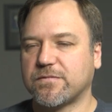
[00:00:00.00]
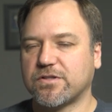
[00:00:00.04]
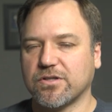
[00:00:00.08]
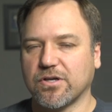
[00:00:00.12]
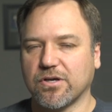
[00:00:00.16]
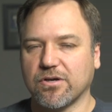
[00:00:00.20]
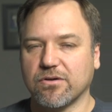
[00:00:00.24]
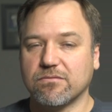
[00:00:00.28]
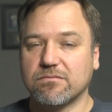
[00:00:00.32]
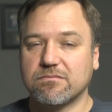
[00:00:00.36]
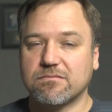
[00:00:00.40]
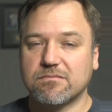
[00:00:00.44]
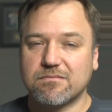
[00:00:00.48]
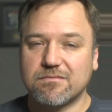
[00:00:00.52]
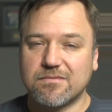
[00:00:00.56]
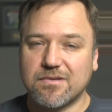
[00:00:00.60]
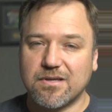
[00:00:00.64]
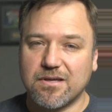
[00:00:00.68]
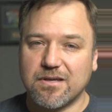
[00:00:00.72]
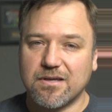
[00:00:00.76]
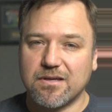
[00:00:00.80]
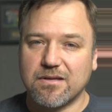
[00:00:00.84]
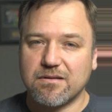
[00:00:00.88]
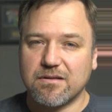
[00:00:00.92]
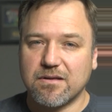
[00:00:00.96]
So
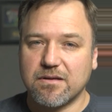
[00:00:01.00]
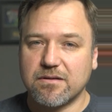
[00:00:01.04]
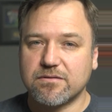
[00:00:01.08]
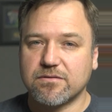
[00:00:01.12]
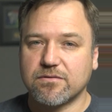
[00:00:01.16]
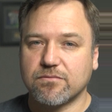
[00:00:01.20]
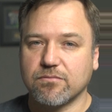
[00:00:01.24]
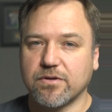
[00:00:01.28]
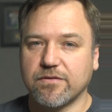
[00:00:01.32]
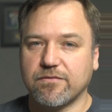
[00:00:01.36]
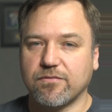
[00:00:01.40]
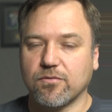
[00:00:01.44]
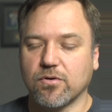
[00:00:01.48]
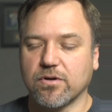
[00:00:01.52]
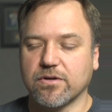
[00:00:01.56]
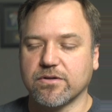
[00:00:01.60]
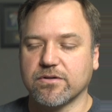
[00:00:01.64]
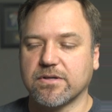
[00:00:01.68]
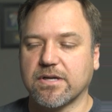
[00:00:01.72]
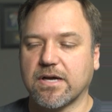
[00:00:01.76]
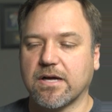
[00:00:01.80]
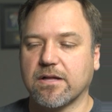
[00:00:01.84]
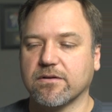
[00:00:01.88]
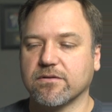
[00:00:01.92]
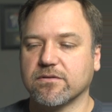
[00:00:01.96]
that's
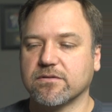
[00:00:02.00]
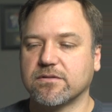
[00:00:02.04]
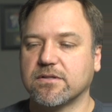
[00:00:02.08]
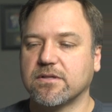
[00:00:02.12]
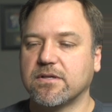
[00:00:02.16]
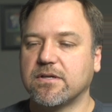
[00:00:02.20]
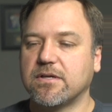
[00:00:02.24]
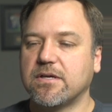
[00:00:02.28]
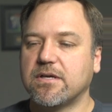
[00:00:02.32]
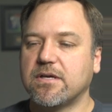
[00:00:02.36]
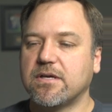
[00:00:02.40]
$300-400.